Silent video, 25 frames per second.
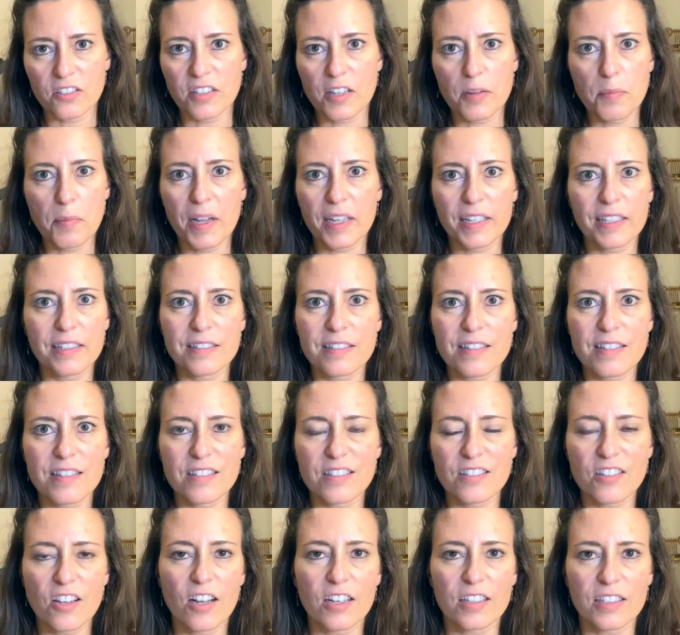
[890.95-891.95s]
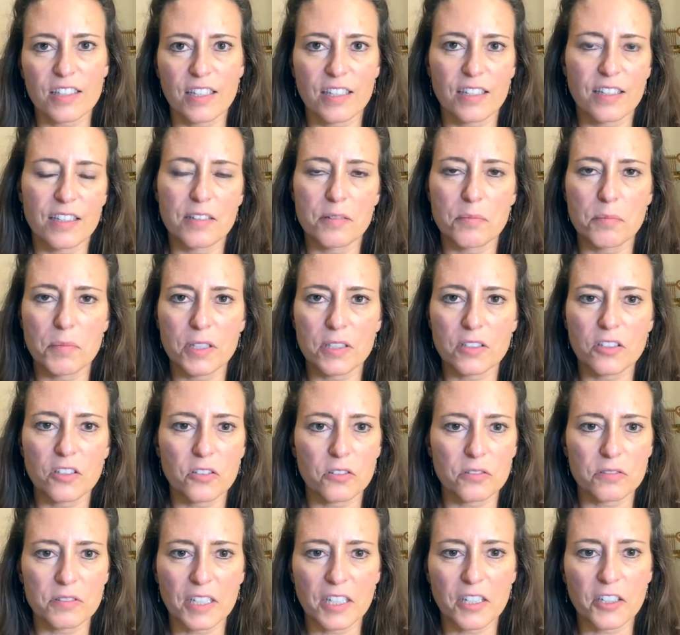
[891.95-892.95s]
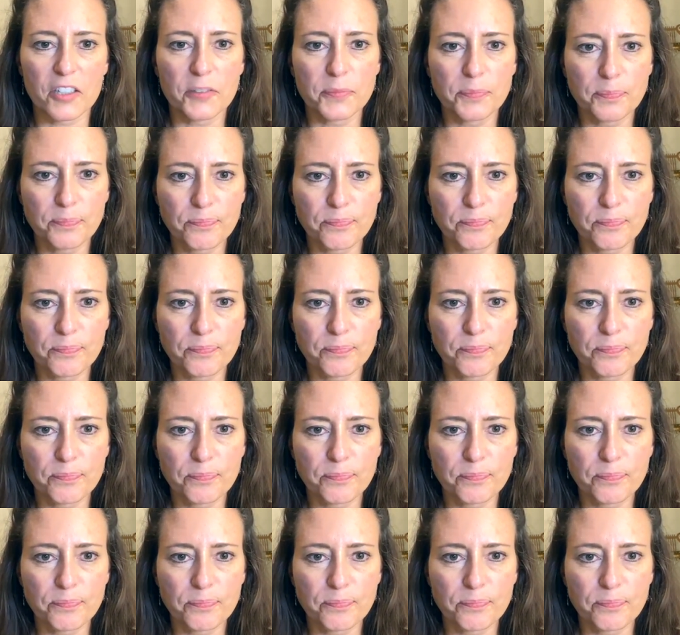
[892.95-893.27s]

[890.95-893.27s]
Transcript: They might get stuck in mid-career.